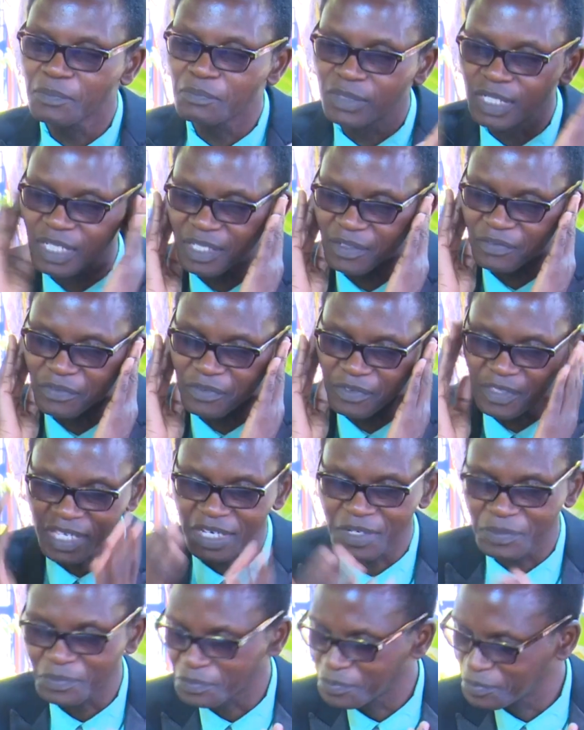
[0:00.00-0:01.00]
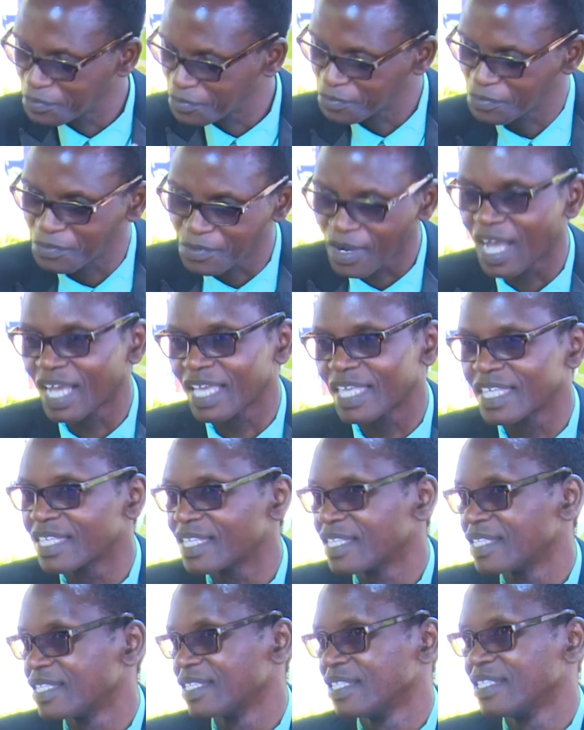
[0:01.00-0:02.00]
I wake up, I find
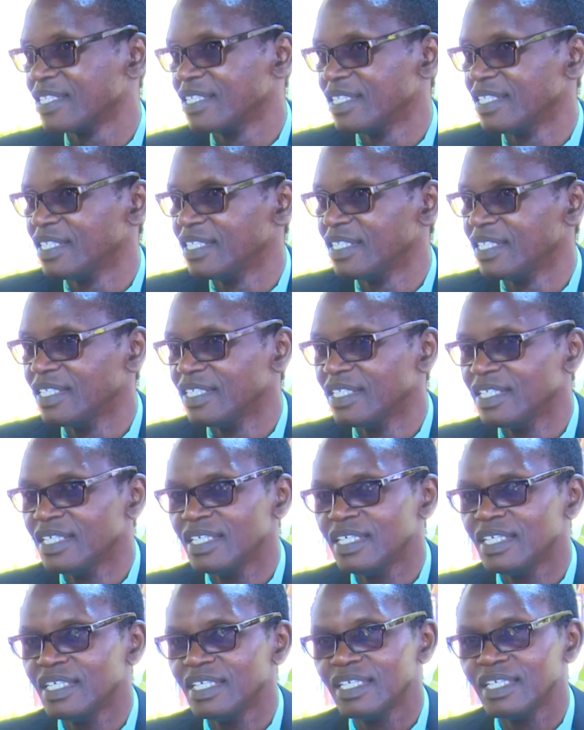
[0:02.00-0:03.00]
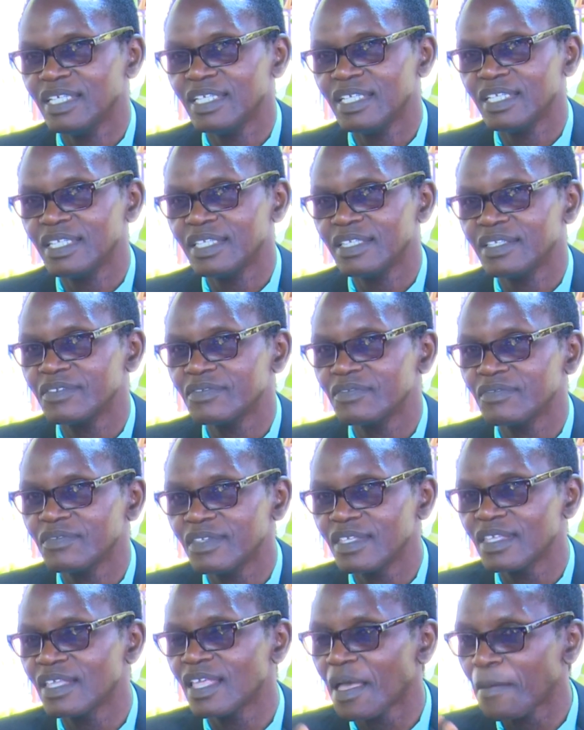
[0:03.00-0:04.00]
myself deaf, and I was
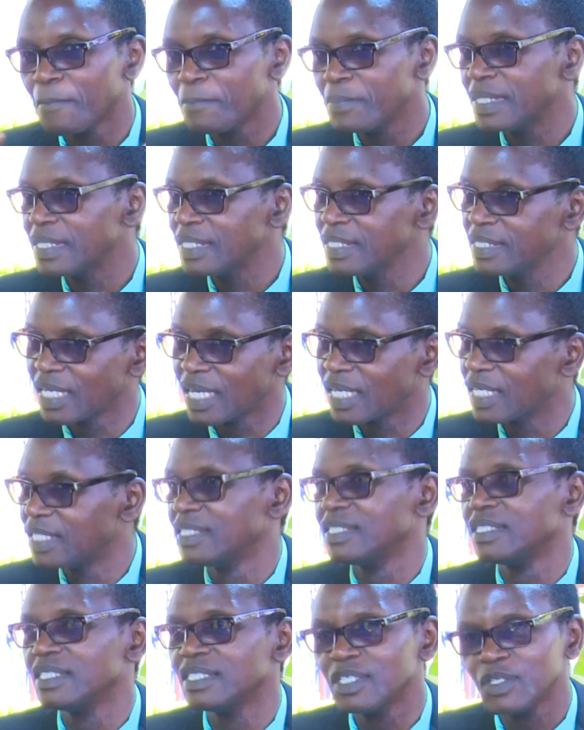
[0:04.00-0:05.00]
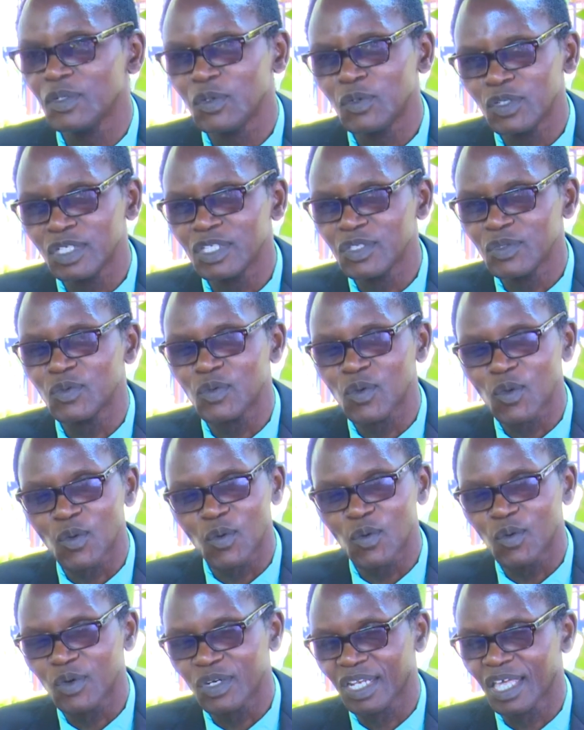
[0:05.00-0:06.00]
so much discouraged. That was a
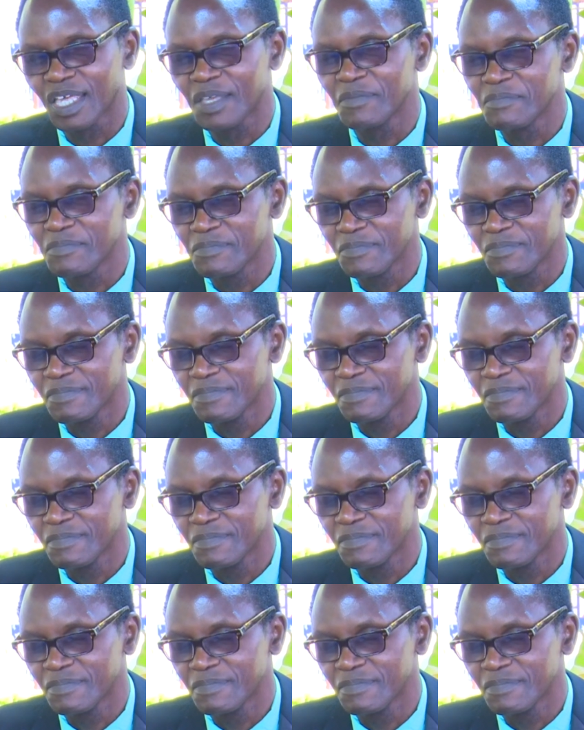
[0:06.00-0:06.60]
very big